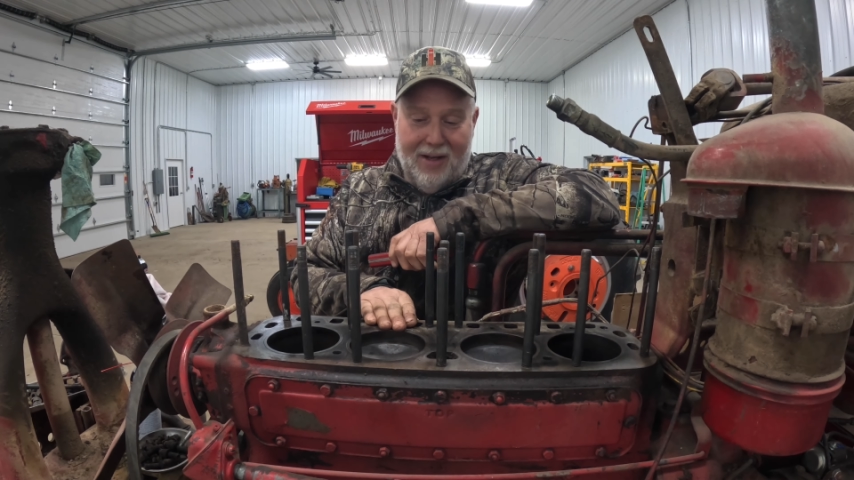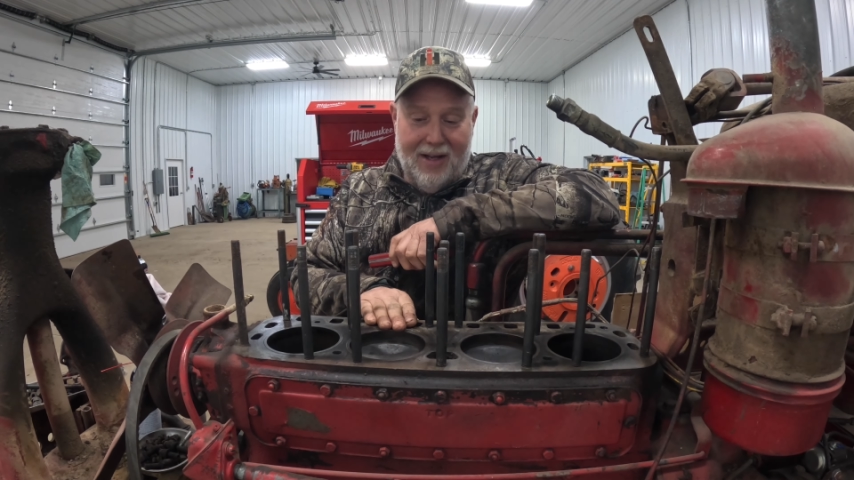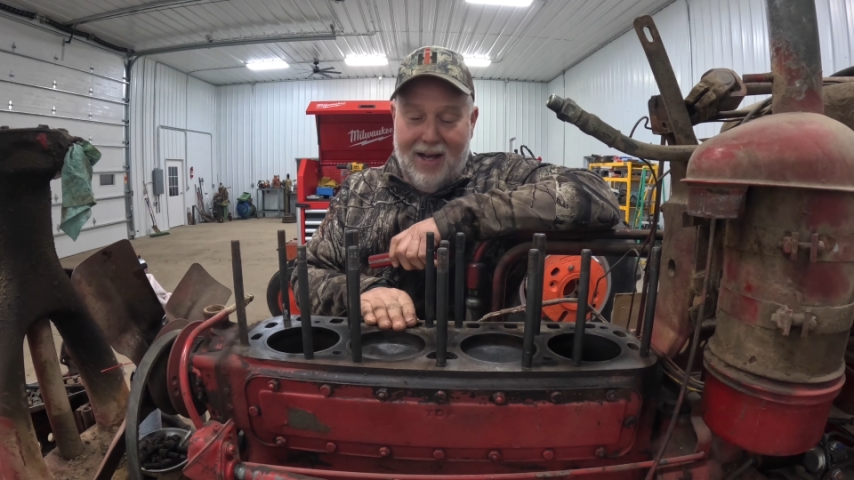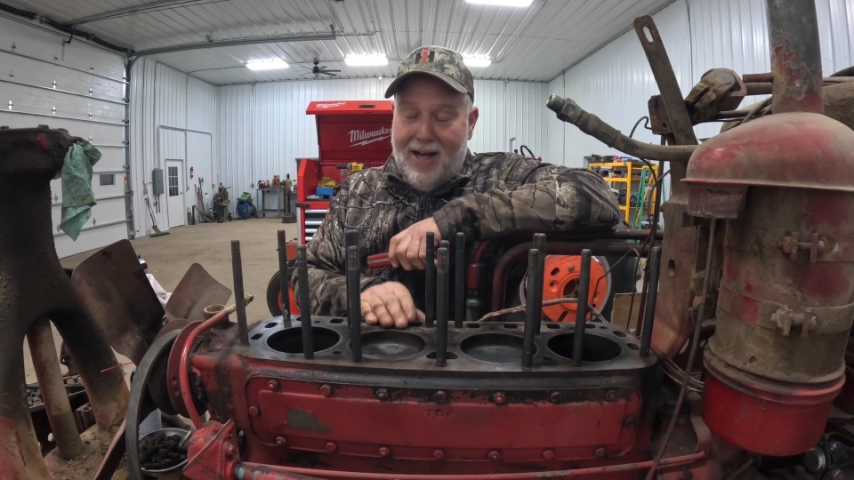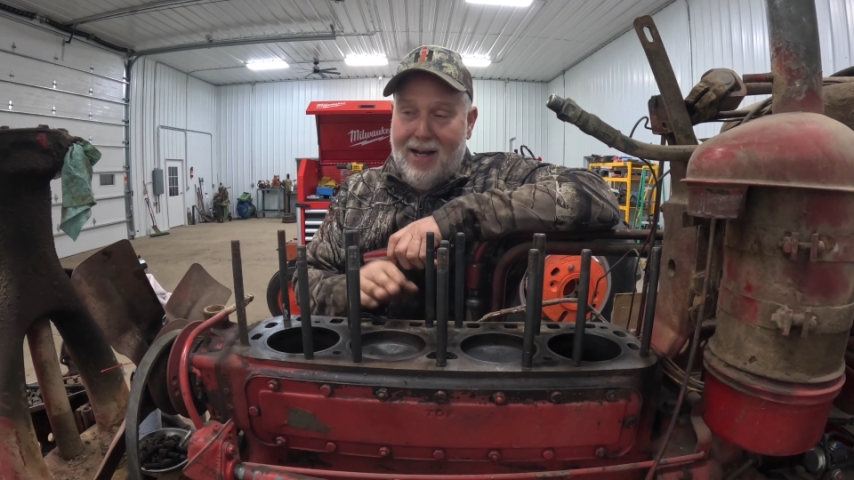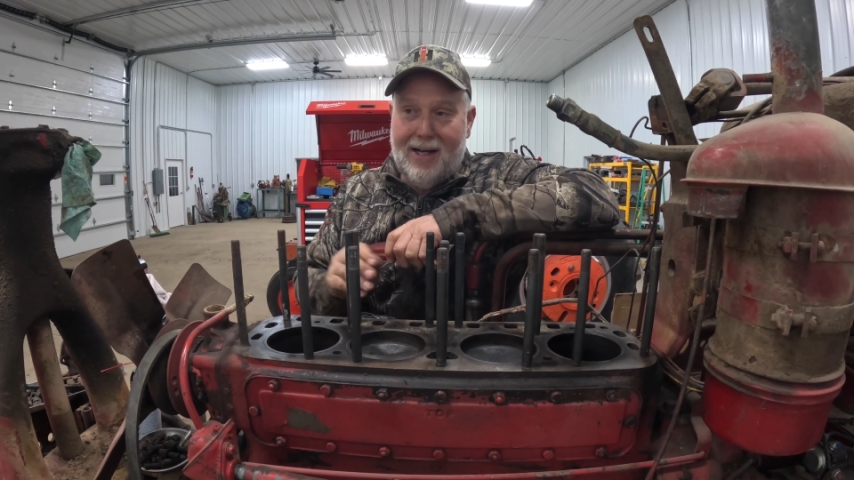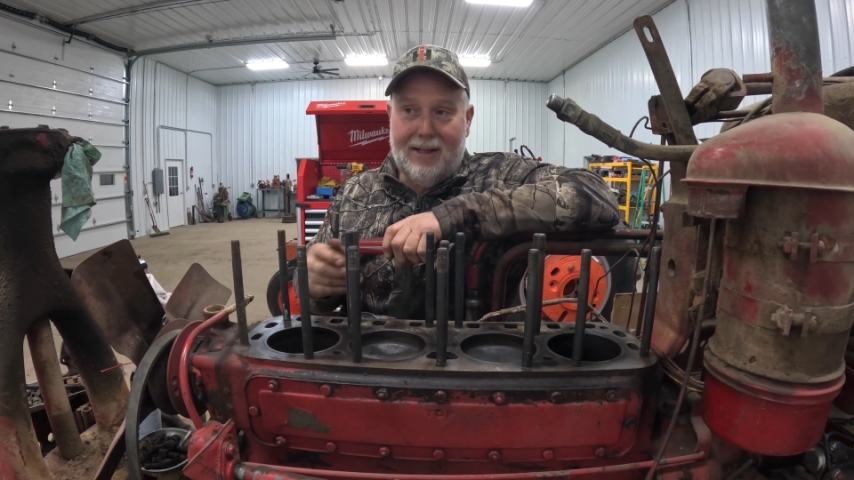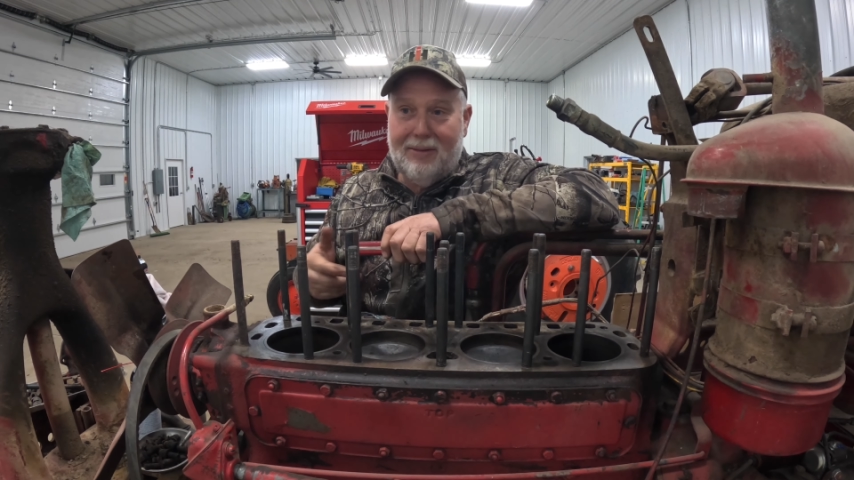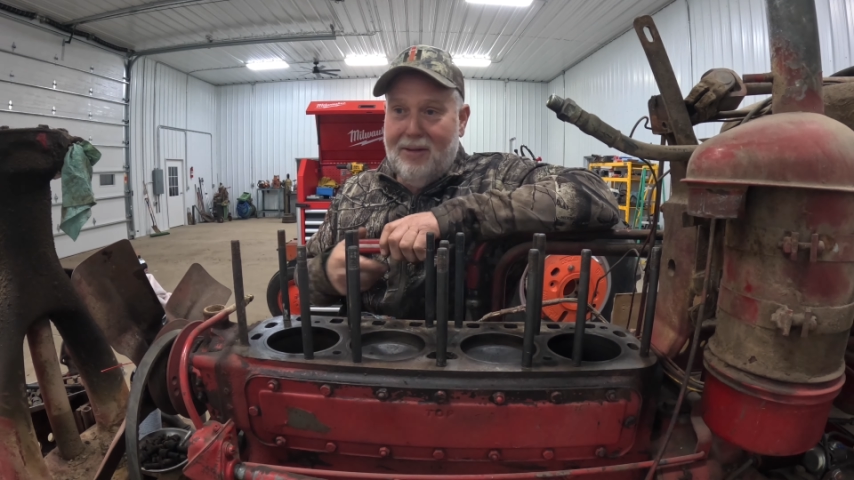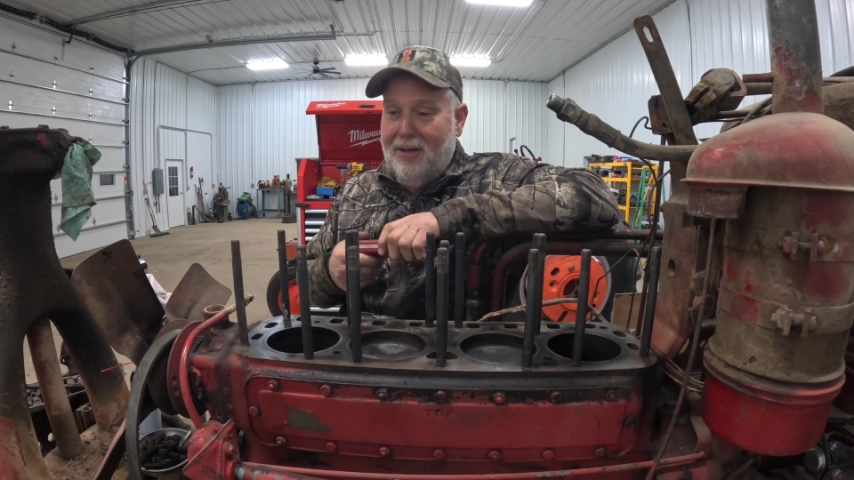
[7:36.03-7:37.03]

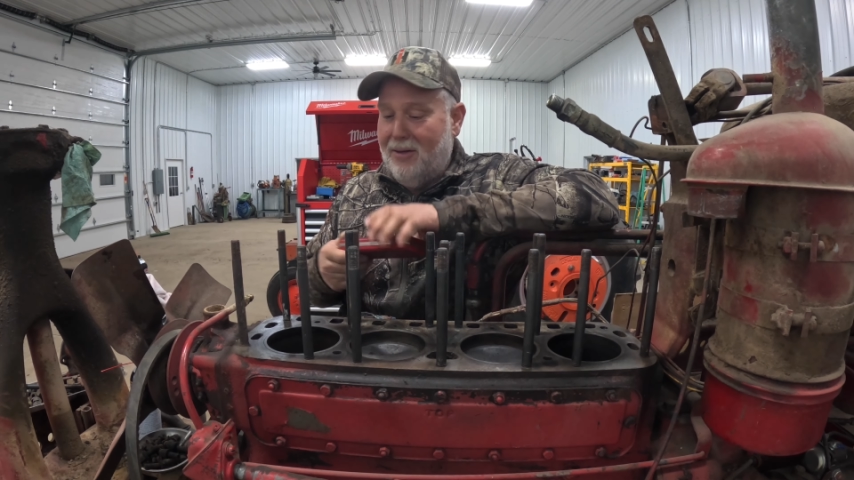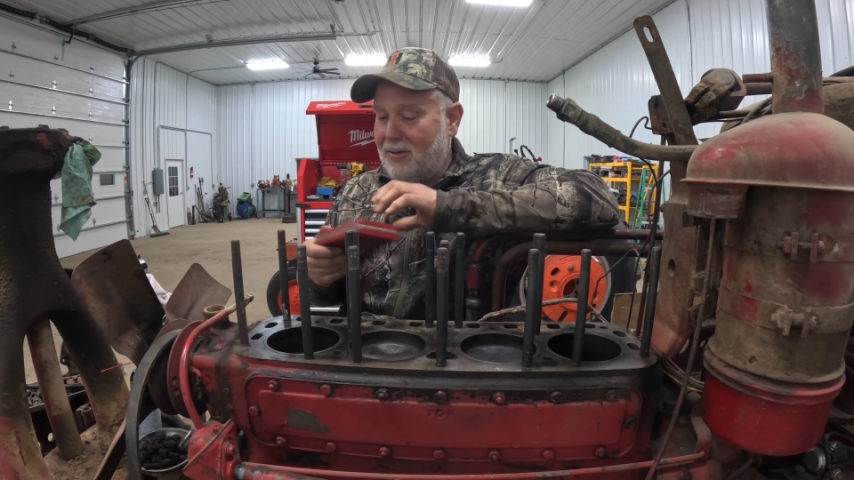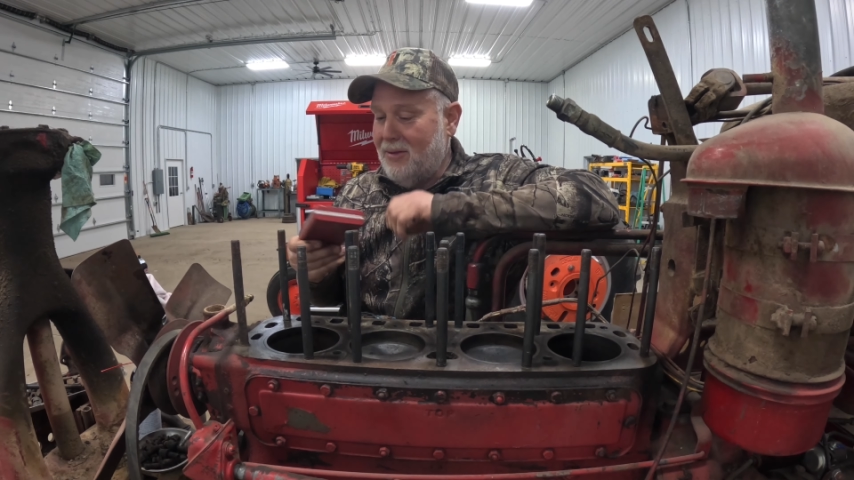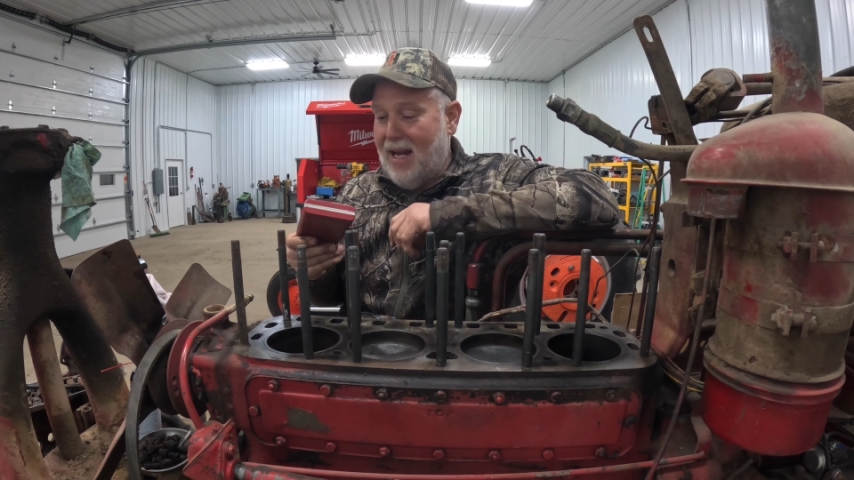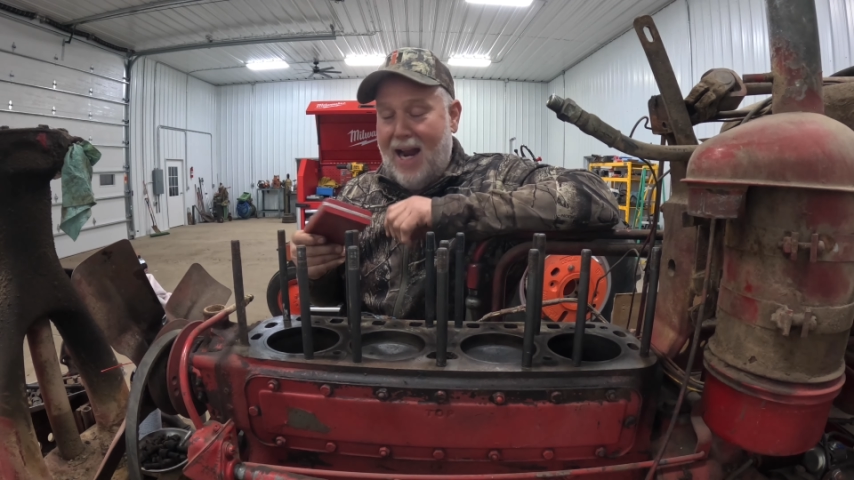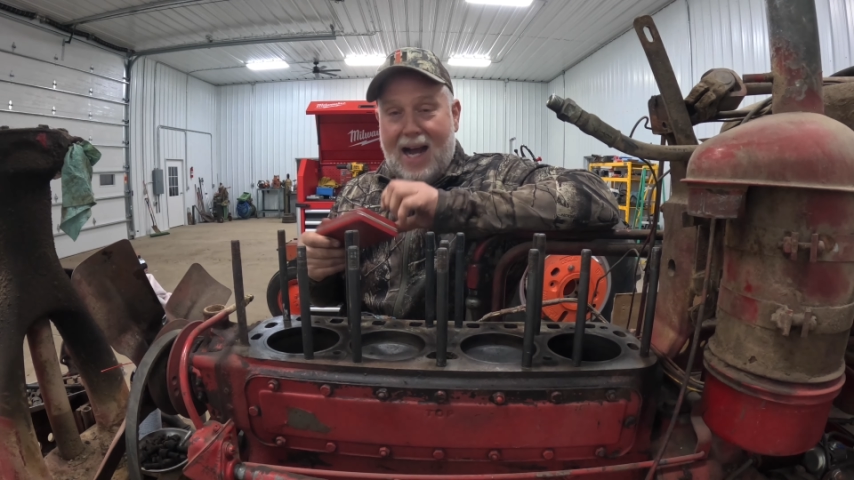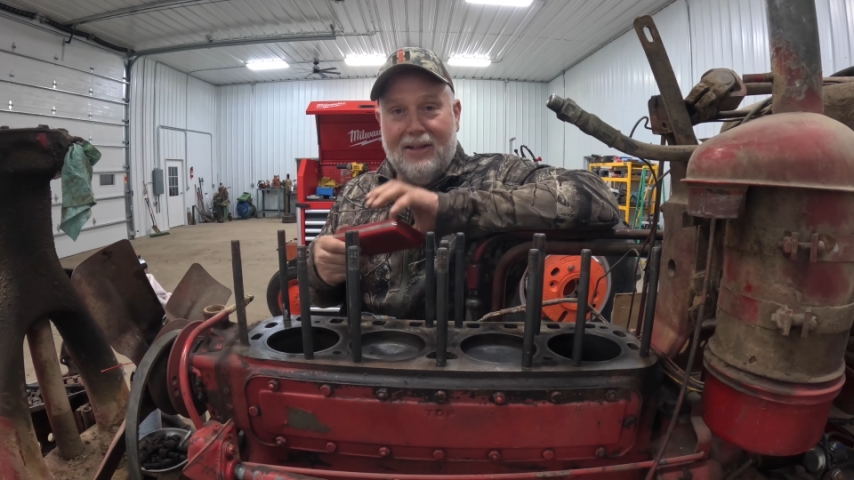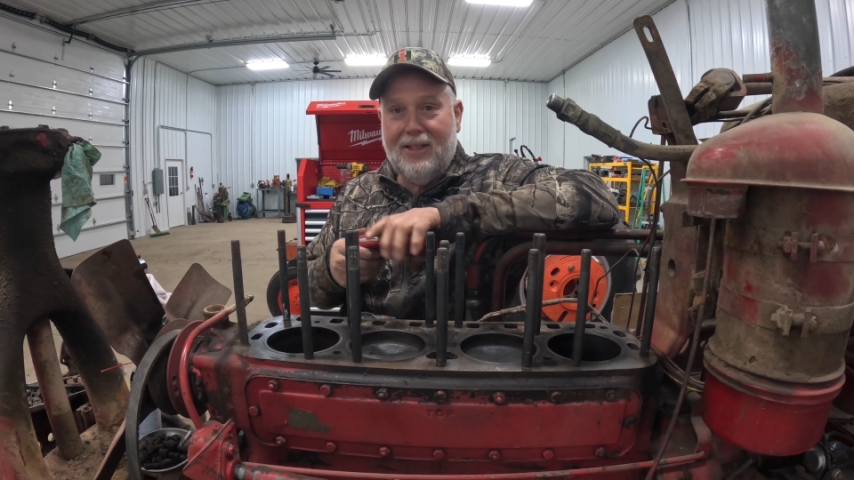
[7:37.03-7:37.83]
yeah,